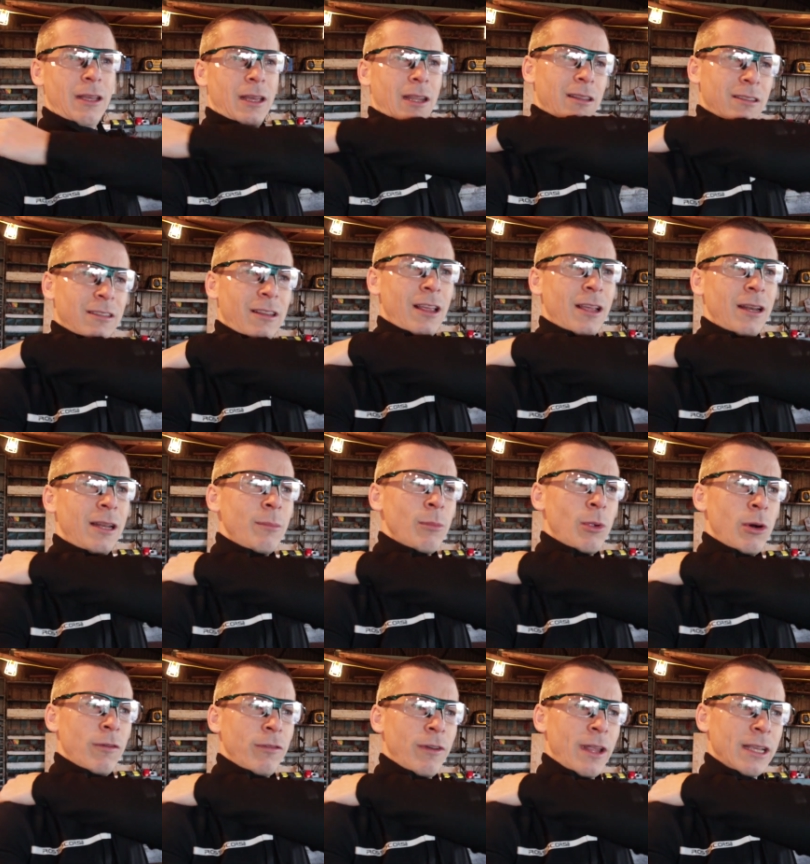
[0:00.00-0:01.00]
and a slightly
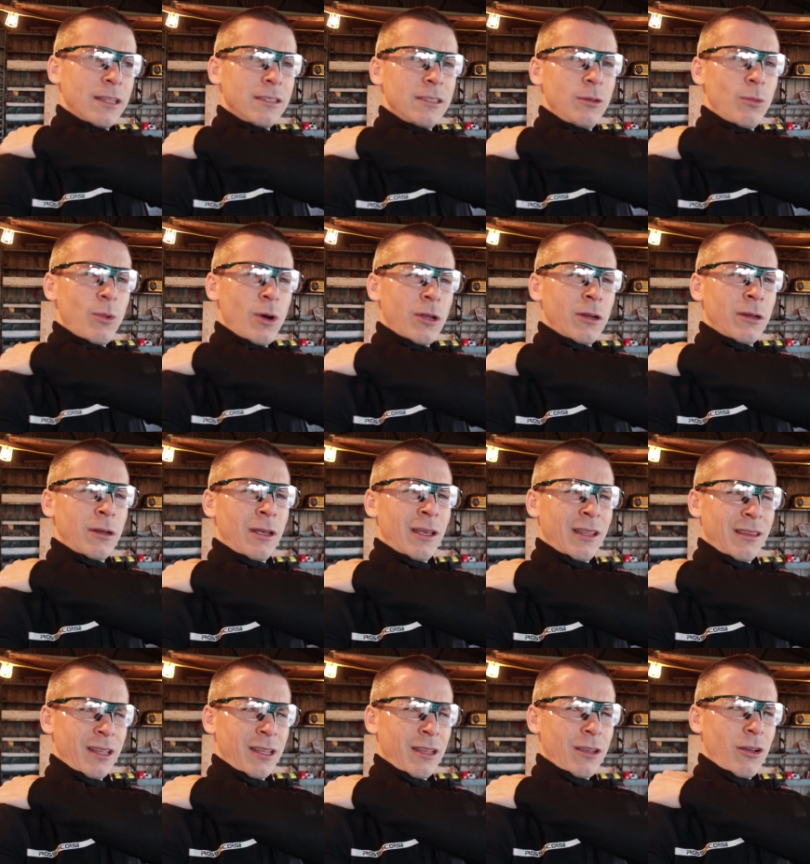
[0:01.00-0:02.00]
more flexy one,
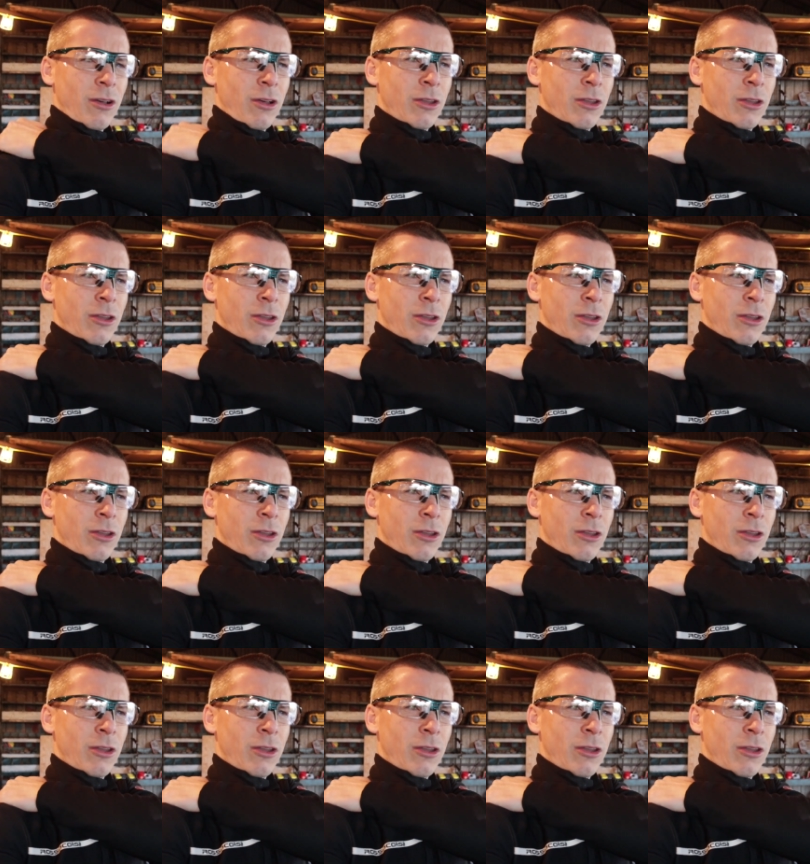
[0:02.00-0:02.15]
I think,